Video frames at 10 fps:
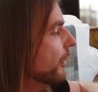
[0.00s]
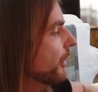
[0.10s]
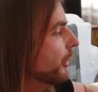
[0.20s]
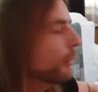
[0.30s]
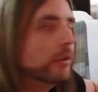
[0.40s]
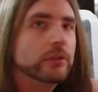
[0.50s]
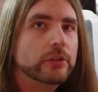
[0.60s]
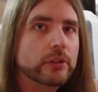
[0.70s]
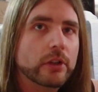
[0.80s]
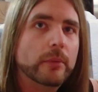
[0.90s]
this one's
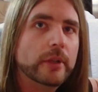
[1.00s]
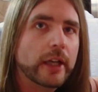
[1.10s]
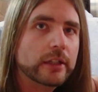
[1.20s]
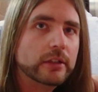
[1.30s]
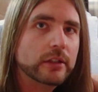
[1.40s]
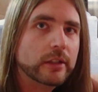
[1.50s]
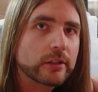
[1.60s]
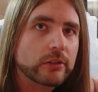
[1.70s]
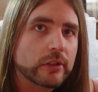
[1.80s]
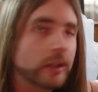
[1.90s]
going to be acting like a
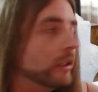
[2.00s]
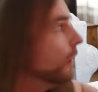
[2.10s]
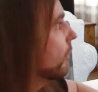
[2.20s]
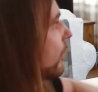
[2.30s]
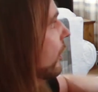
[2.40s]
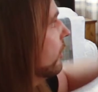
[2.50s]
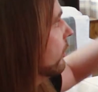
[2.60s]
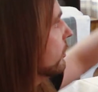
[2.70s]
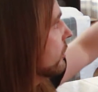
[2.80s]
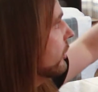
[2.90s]
slave. So
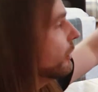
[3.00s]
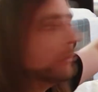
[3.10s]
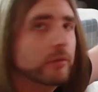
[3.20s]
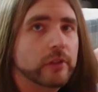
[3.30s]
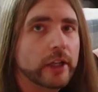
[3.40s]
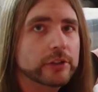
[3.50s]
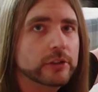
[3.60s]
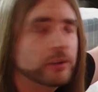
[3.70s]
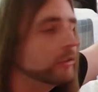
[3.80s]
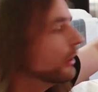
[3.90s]
once this one
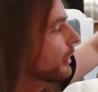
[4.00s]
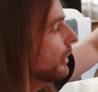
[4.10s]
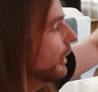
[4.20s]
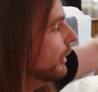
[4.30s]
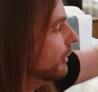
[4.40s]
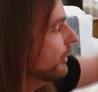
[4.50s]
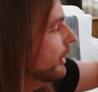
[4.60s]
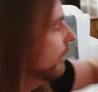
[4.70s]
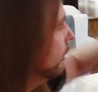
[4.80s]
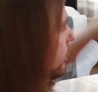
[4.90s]
flashes, it's going to
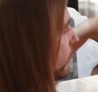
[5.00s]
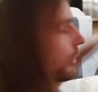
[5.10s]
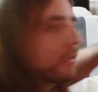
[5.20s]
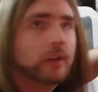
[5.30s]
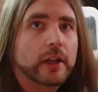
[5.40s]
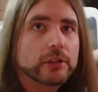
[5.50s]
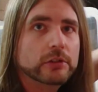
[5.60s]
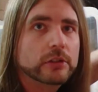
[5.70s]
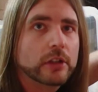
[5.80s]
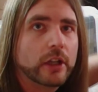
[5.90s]
tell this one to
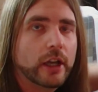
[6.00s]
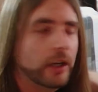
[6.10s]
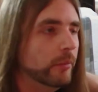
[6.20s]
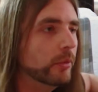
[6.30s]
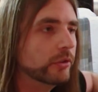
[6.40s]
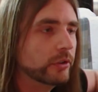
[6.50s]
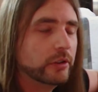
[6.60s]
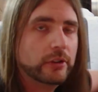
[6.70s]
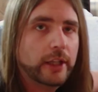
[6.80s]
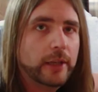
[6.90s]
flash, and what's
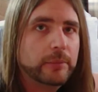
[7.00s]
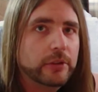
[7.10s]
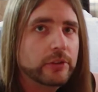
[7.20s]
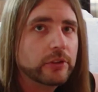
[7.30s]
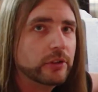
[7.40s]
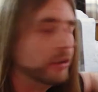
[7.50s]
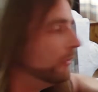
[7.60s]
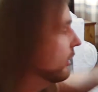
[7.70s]
going to happen is it's going to give a